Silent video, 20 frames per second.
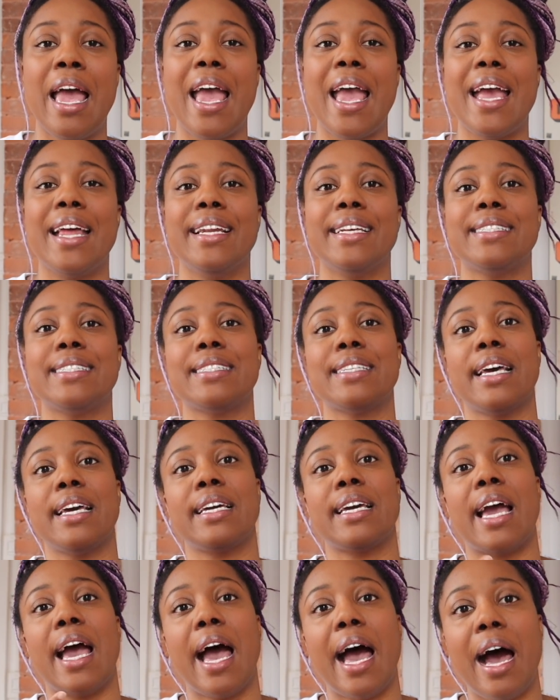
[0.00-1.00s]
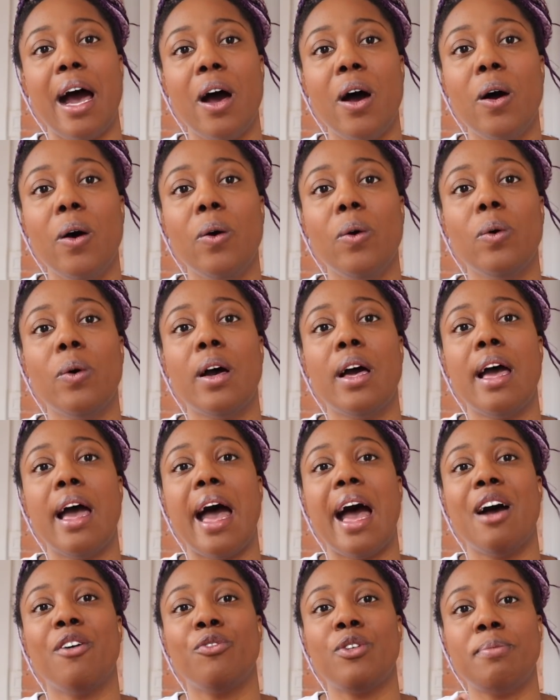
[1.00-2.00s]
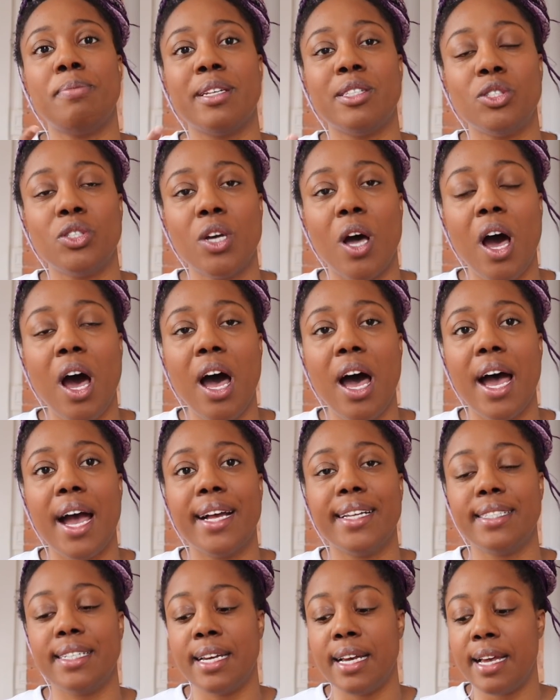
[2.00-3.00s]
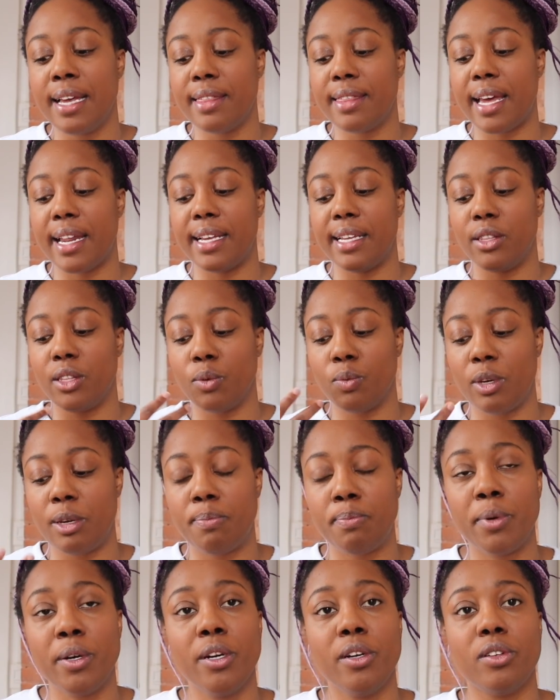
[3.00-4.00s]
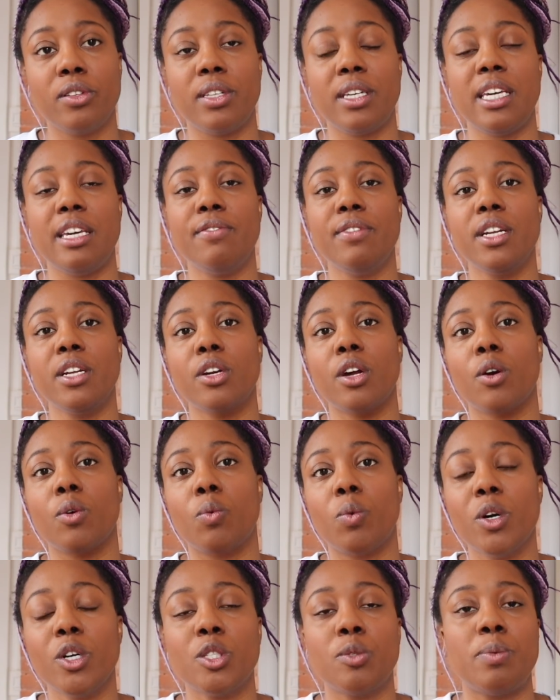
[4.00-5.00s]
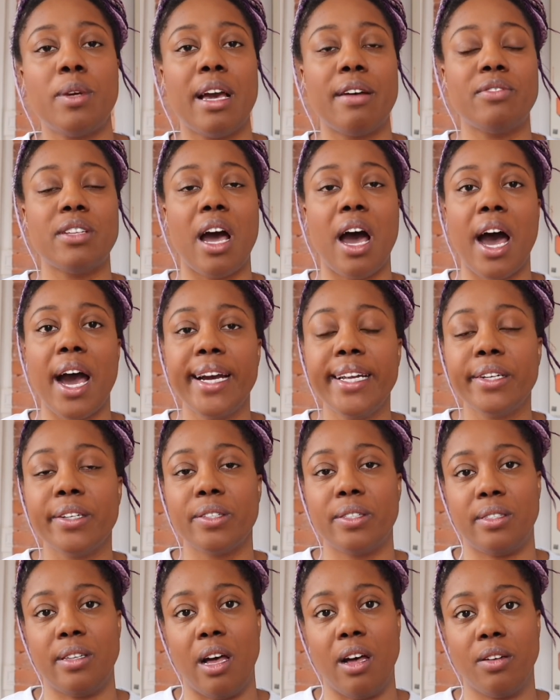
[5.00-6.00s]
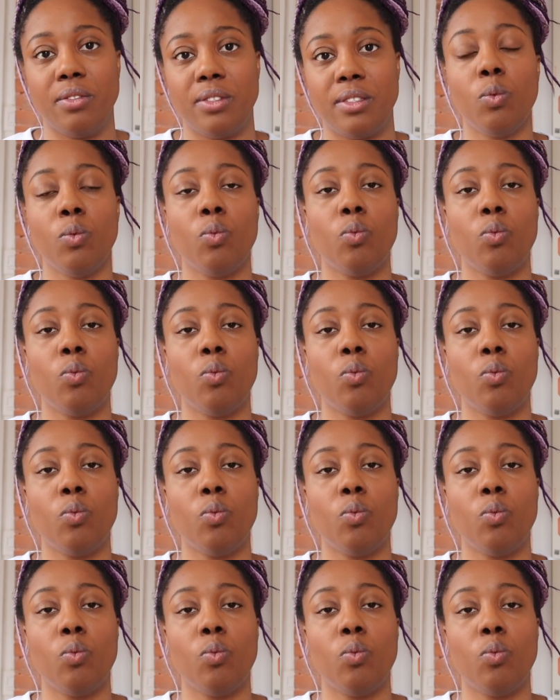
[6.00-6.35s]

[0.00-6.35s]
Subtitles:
And it's like, how have we been taught that in the rebirth, even in our worst, we have to hide ourselves?